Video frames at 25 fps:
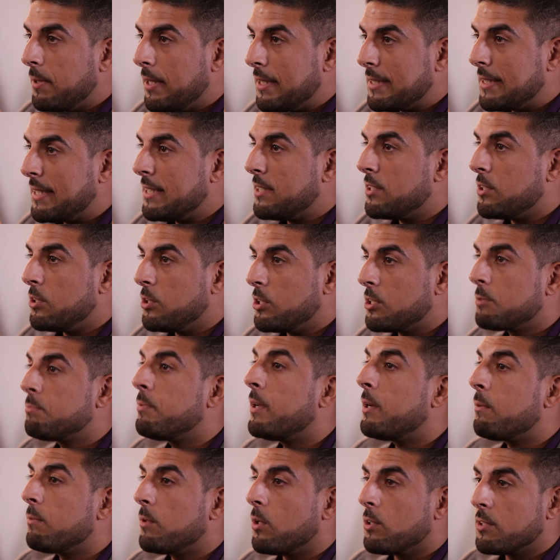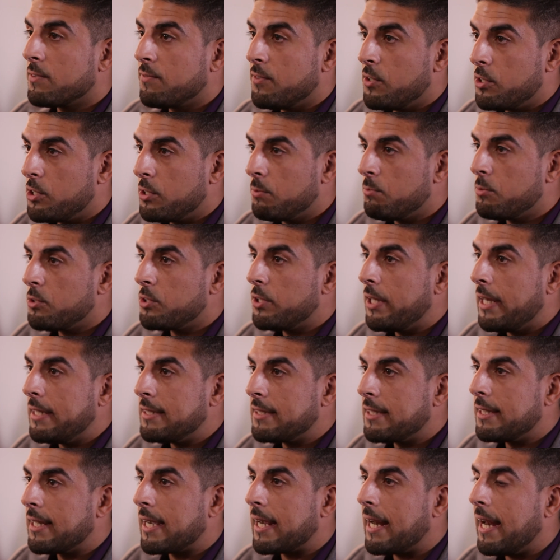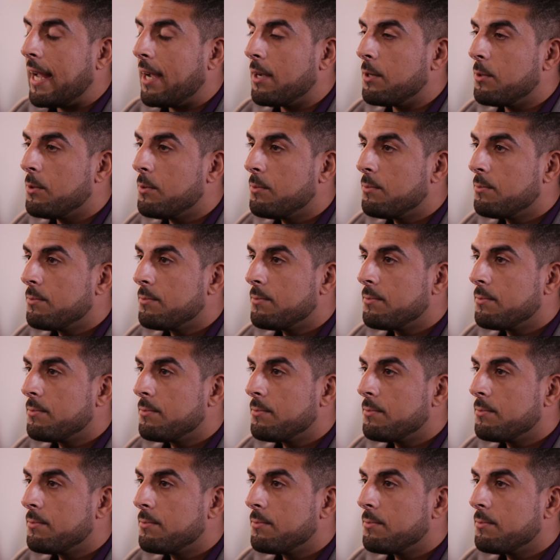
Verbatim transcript: the ability to spin up those virtual machines in the cloud.